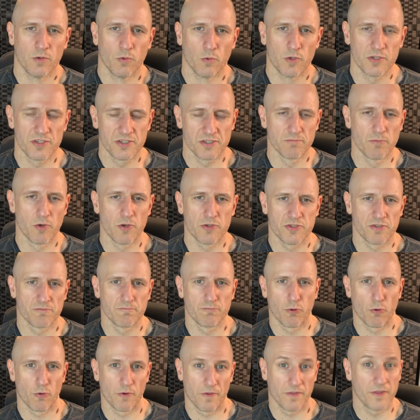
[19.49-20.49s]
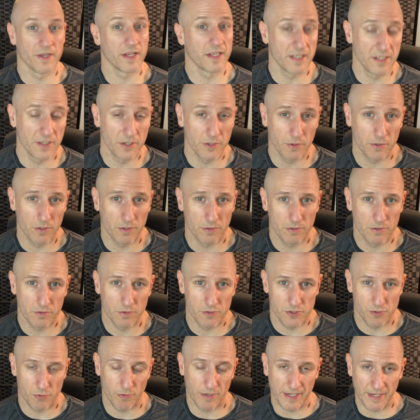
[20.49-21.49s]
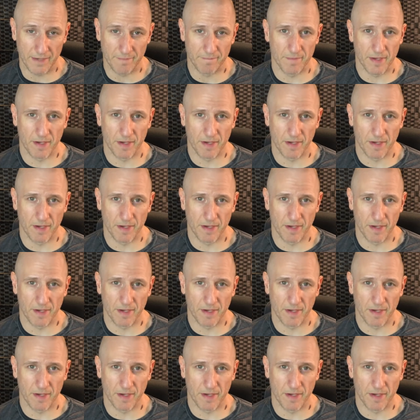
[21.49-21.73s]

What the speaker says: what's the most important thing to do to lose weight?